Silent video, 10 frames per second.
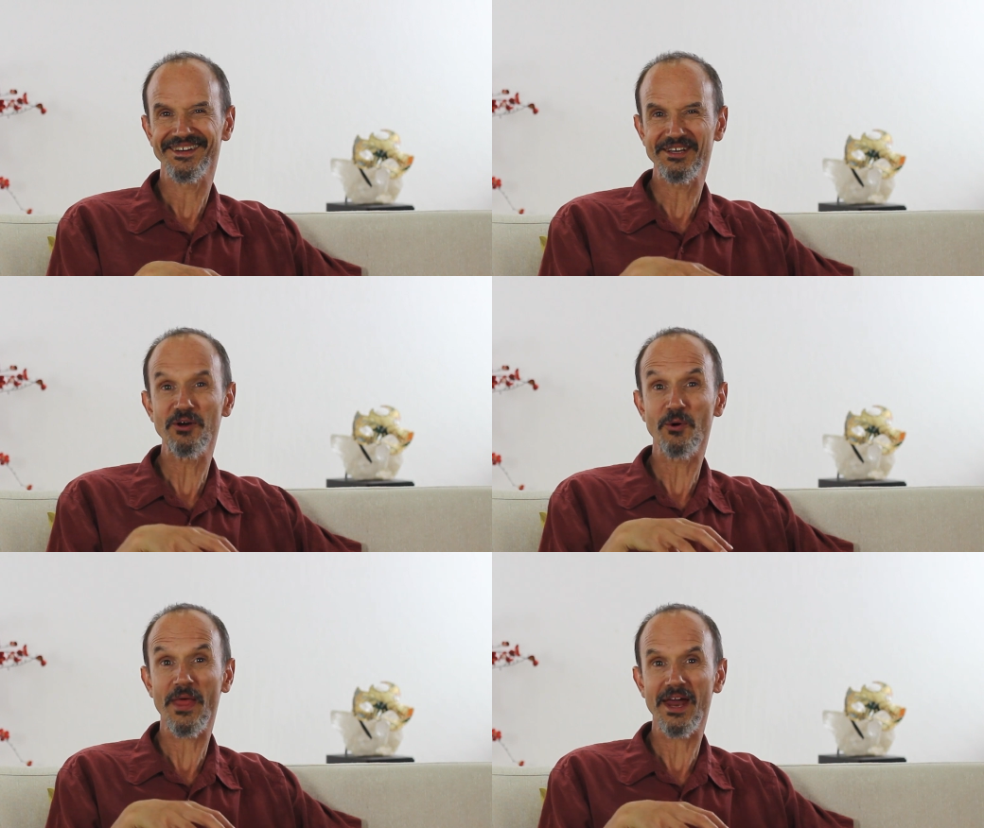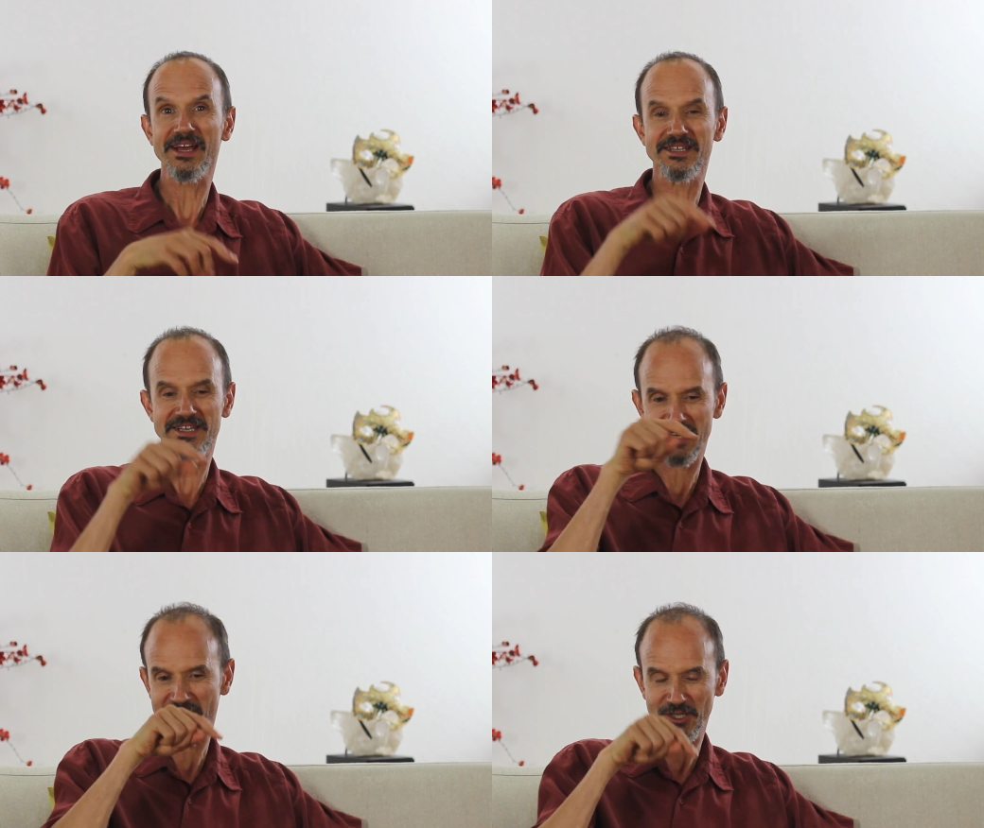You know what that is?
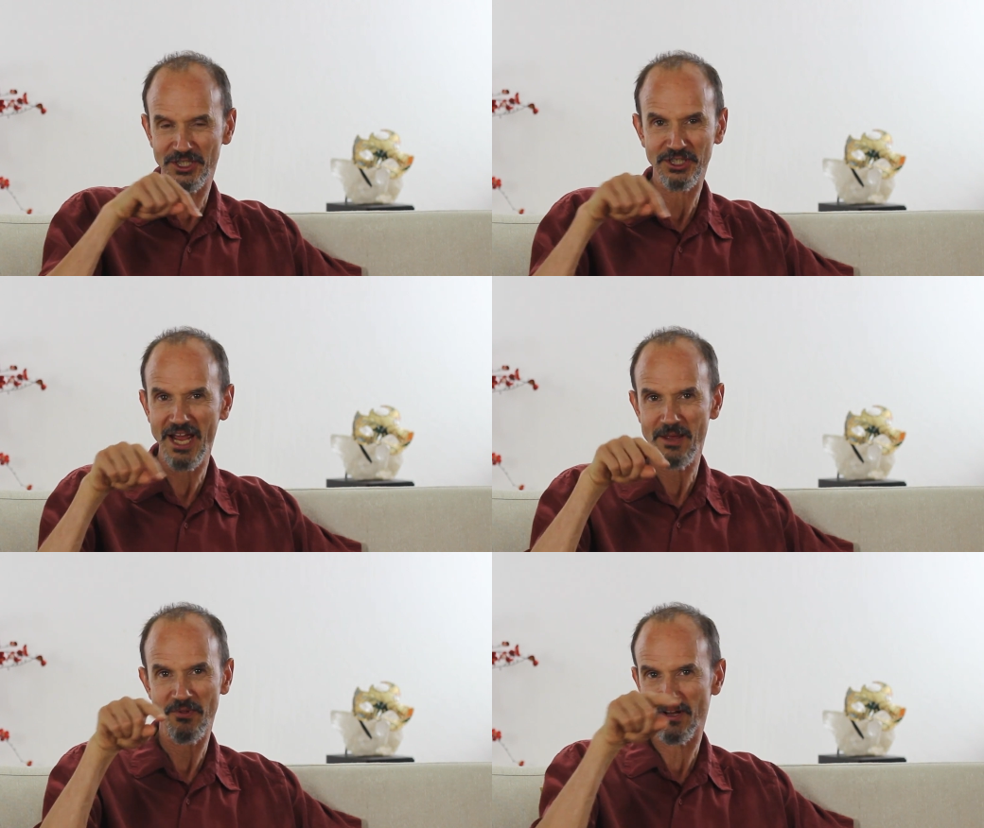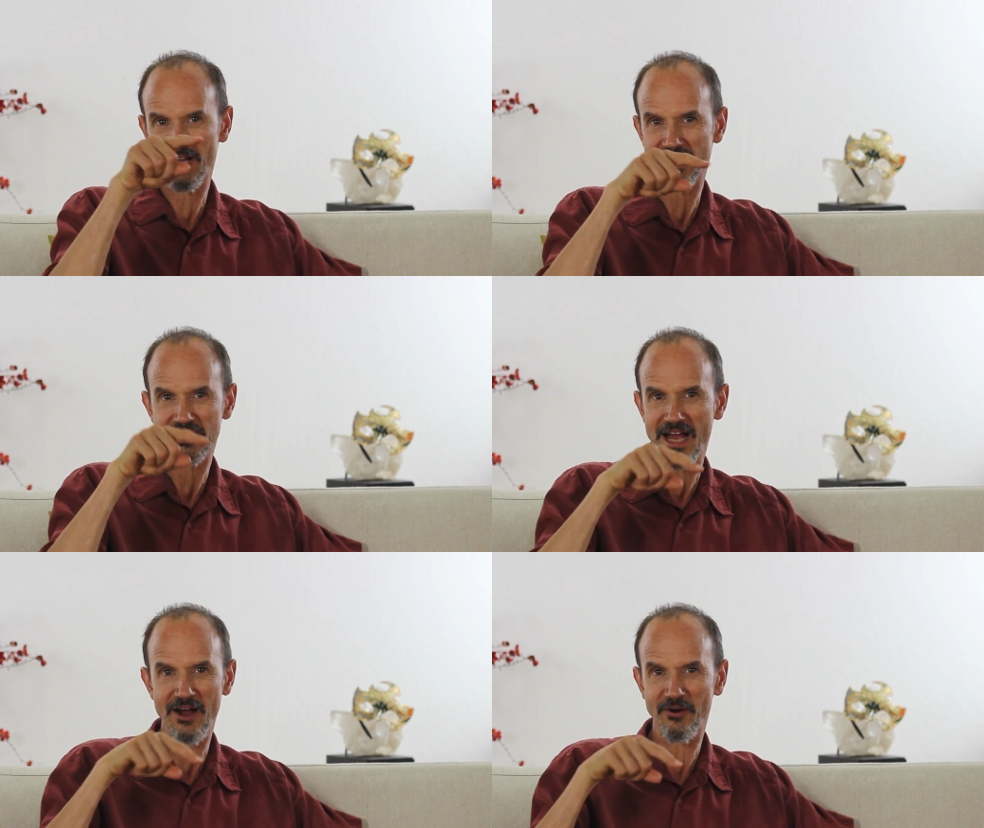It's a little shape that
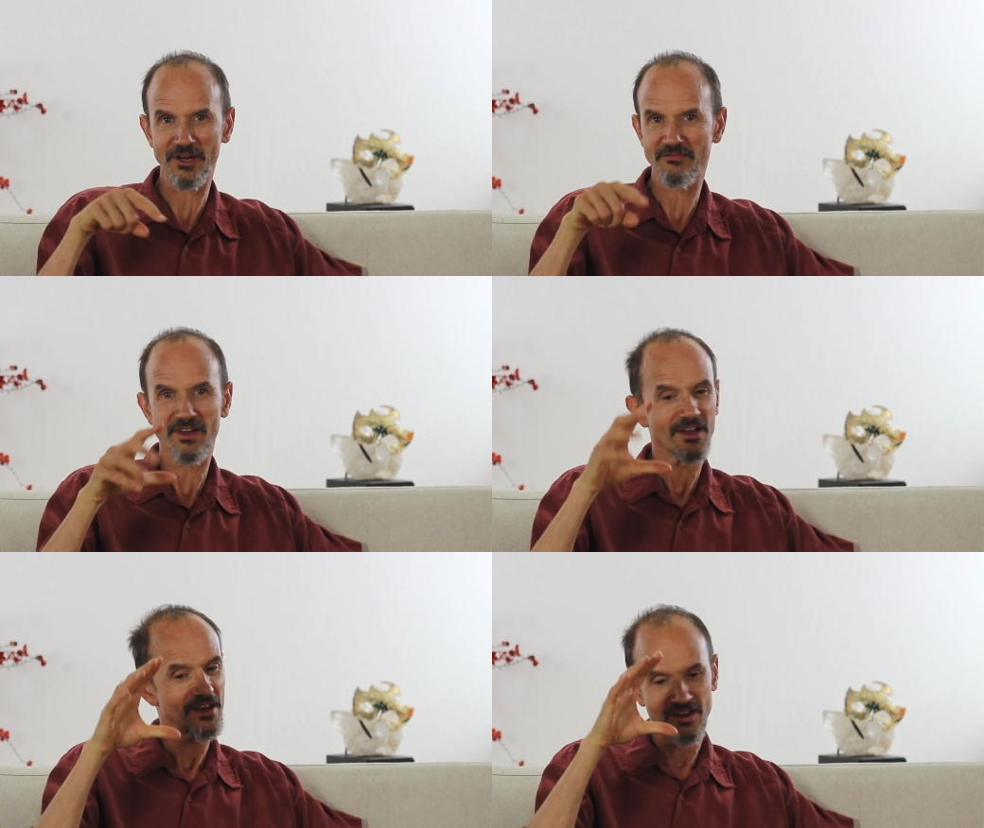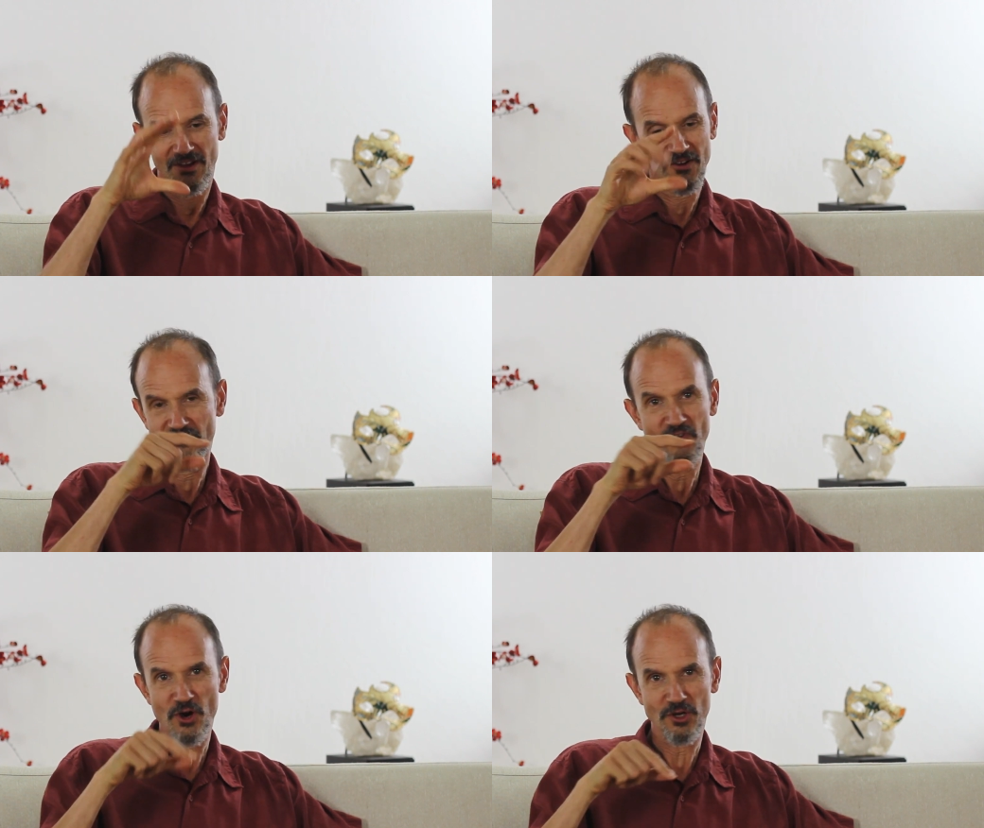cuts out a
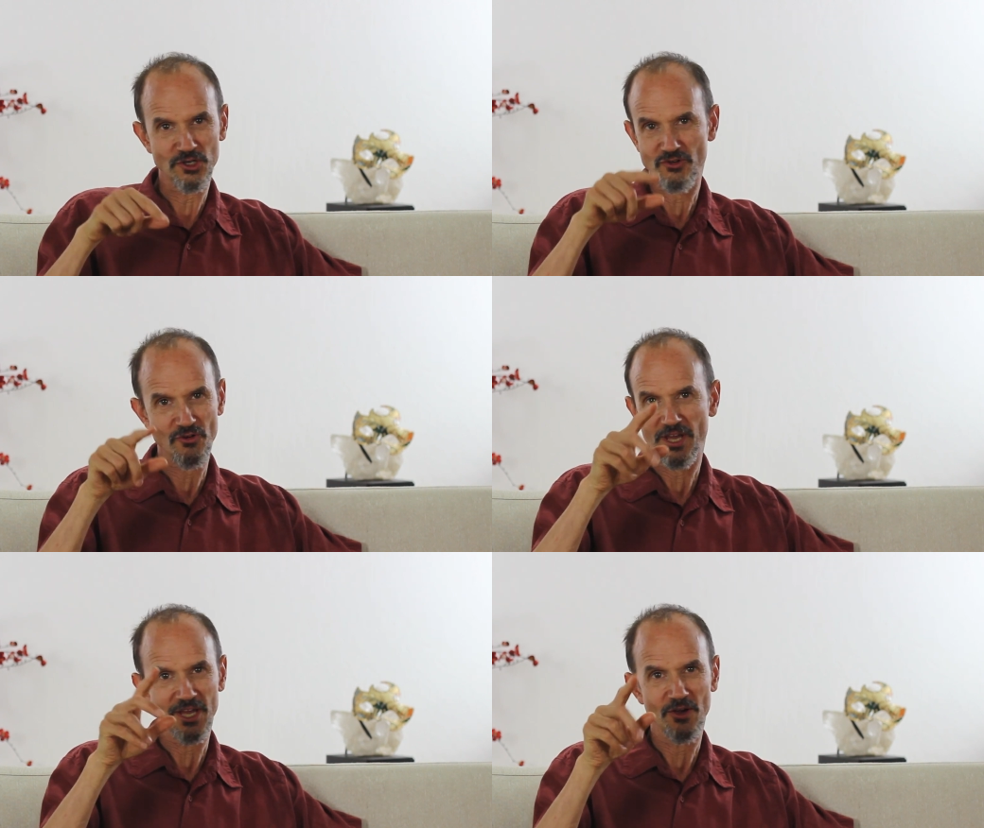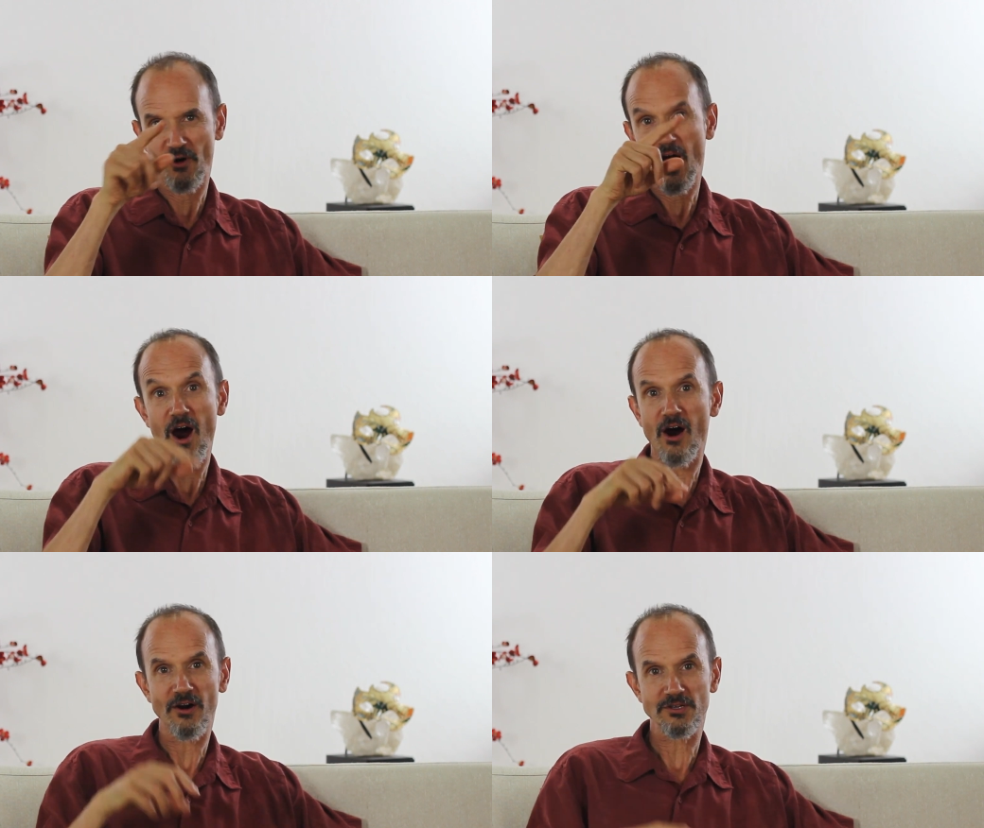fir tree or a
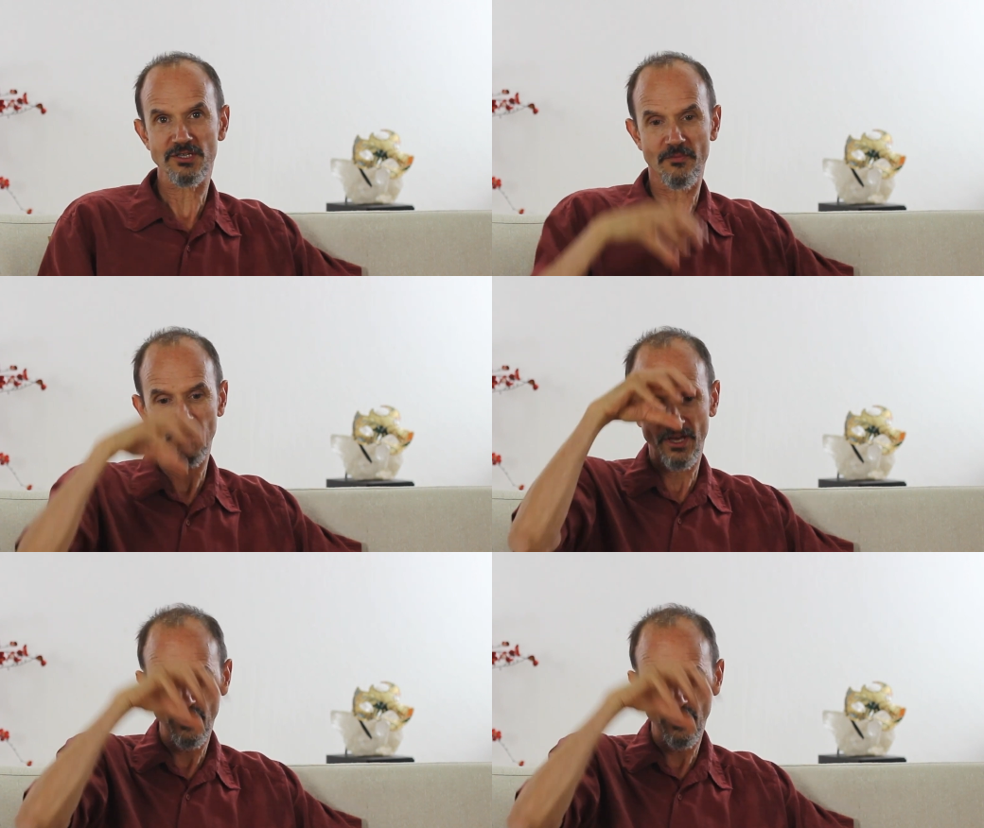heart or something.